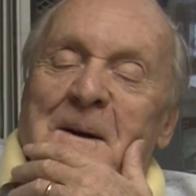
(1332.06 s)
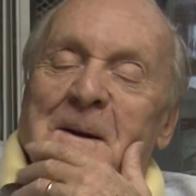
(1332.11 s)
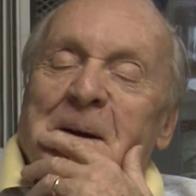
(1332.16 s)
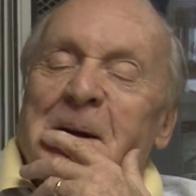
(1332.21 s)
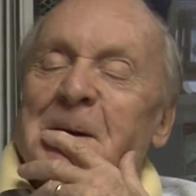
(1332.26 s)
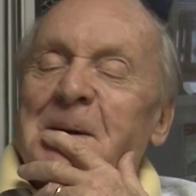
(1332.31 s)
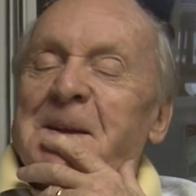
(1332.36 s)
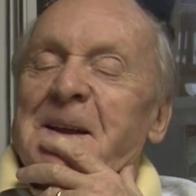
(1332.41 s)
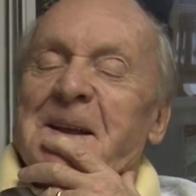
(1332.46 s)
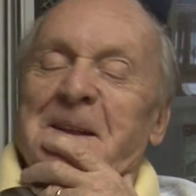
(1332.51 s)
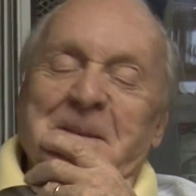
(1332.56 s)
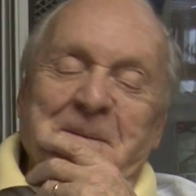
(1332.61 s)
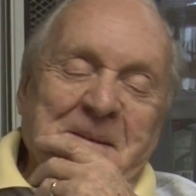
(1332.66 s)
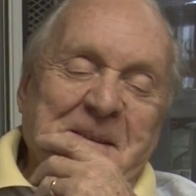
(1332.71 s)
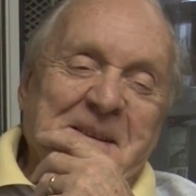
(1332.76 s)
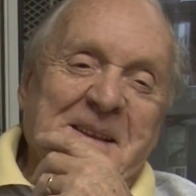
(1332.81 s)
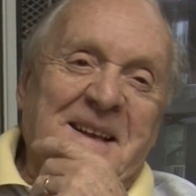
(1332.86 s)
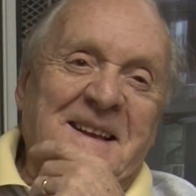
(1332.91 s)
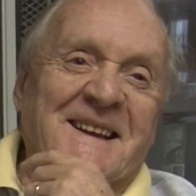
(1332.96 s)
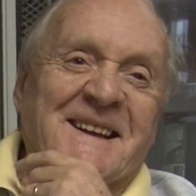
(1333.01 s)
Okay.
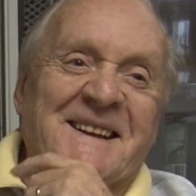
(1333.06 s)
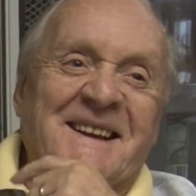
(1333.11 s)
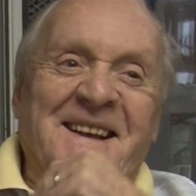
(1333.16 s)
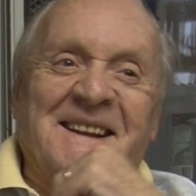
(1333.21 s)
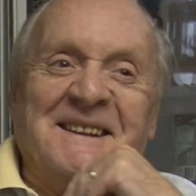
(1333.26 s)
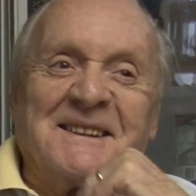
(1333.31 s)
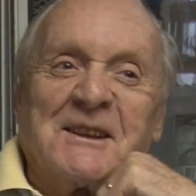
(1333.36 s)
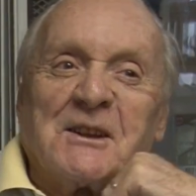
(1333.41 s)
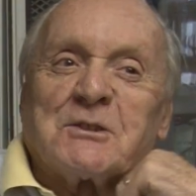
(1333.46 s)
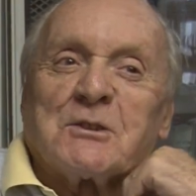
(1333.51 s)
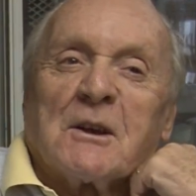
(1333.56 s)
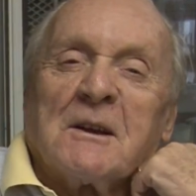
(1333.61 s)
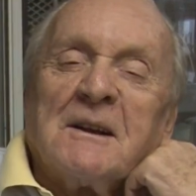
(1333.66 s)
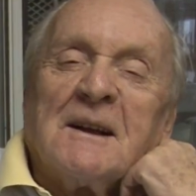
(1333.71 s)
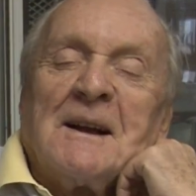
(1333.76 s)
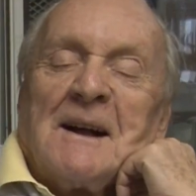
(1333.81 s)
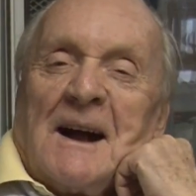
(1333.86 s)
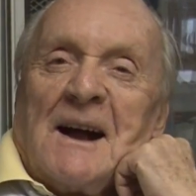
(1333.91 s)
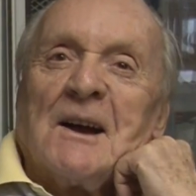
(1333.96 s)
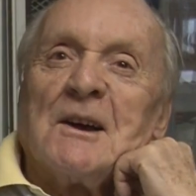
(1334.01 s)

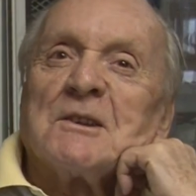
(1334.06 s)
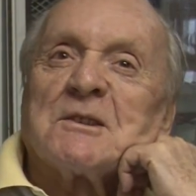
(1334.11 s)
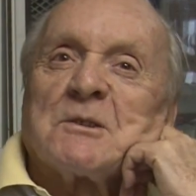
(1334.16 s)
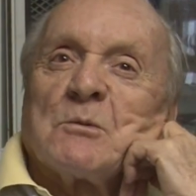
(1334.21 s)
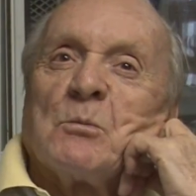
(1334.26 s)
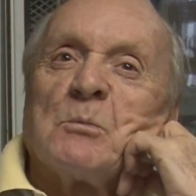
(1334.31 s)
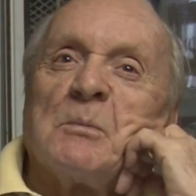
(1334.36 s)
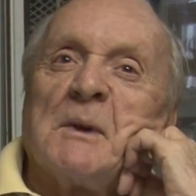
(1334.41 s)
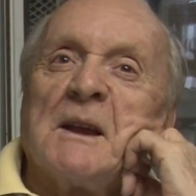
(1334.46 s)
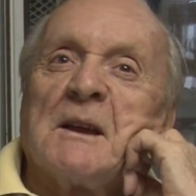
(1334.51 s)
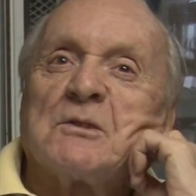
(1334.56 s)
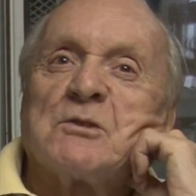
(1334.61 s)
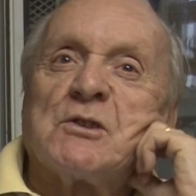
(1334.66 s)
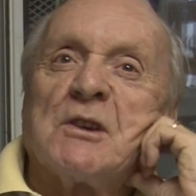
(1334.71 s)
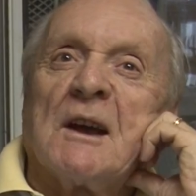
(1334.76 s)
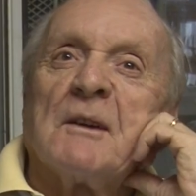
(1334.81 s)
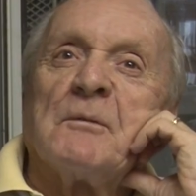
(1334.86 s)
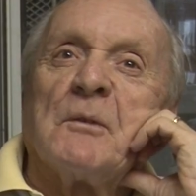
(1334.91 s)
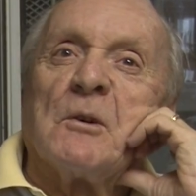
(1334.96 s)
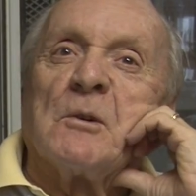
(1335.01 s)
I used to be a
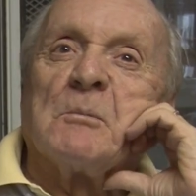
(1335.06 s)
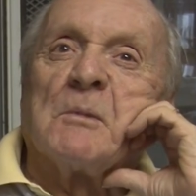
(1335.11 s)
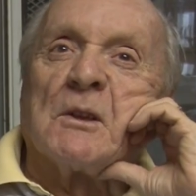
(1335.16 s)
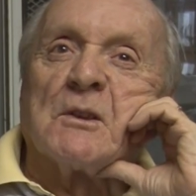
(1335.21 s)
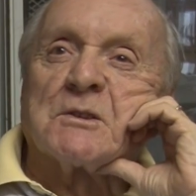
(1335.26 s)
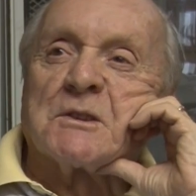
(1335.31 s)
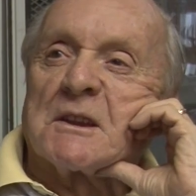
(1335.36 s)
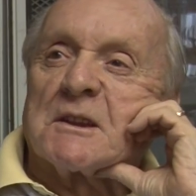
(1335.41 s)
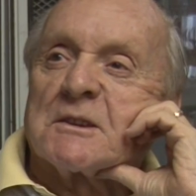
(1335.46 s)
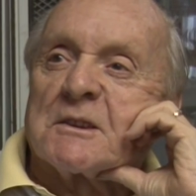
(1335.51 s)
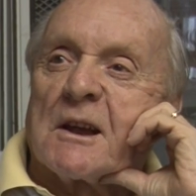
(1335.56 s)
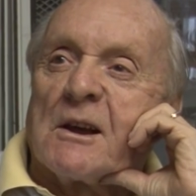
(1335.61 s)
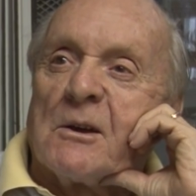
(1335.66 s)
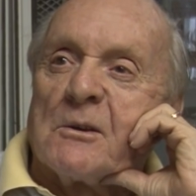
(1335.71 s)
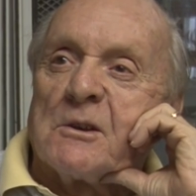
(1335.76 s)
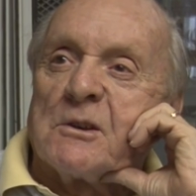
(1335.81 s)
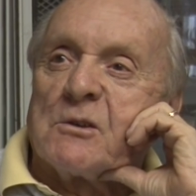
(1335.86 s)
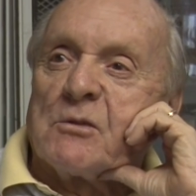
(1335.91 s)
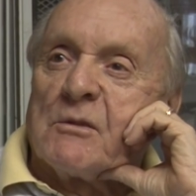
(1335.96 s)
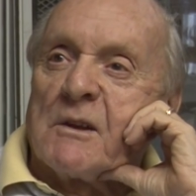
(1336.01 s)
chef at Middlesex
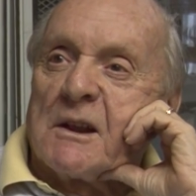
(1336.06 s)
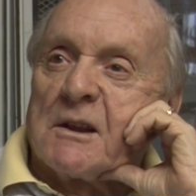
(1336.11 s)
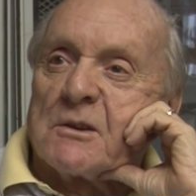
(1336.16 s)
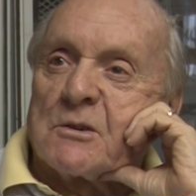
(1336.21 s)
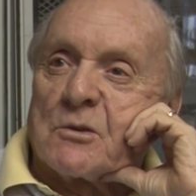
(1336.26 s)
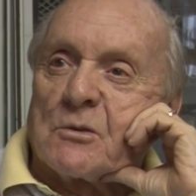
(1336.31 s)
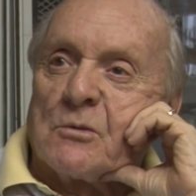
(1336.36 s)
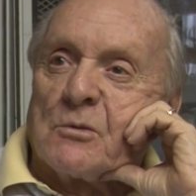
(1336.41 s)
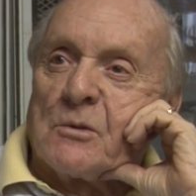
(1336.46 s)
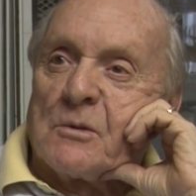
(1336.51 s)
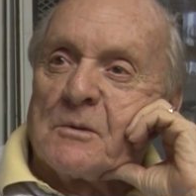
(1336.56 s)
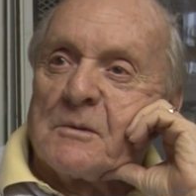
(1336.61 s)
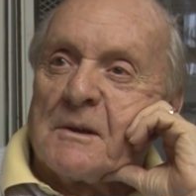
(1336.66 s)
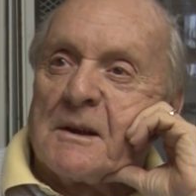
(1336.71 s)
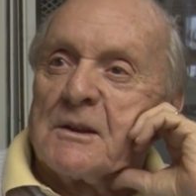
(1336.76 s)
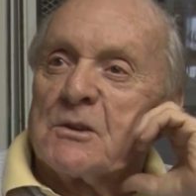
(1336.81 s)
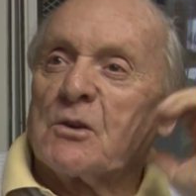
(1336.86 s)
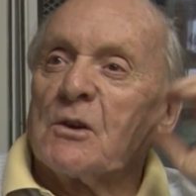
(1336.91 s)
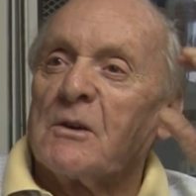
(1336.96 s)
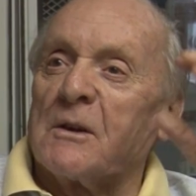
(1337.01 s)
County Training School.
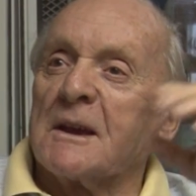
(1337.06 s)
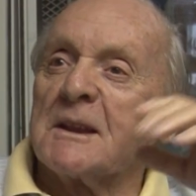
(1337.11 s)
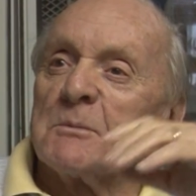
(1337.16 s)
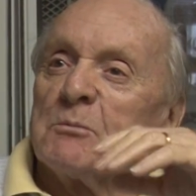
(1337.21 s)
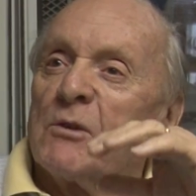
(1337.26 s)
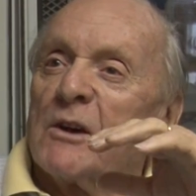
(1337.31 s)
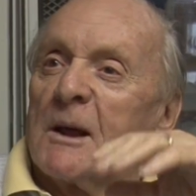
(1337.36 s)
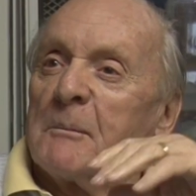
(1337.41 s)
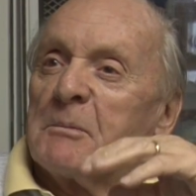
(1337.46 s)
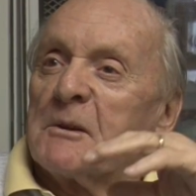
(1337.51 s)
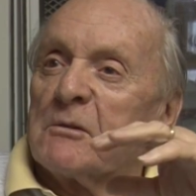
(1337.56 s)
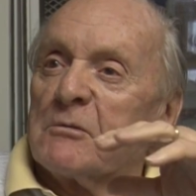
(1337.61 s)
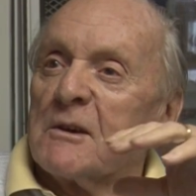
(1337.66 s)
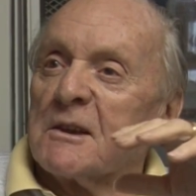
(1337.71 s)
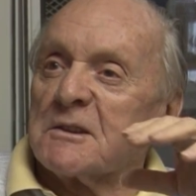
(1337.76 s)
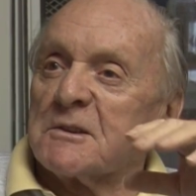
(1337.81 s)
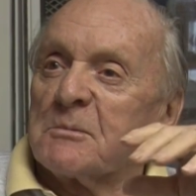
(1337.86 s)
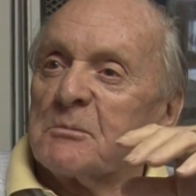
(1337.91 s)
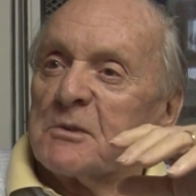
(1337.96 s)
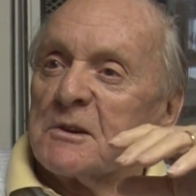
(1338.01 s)
I tell you, I was brought up in the Western,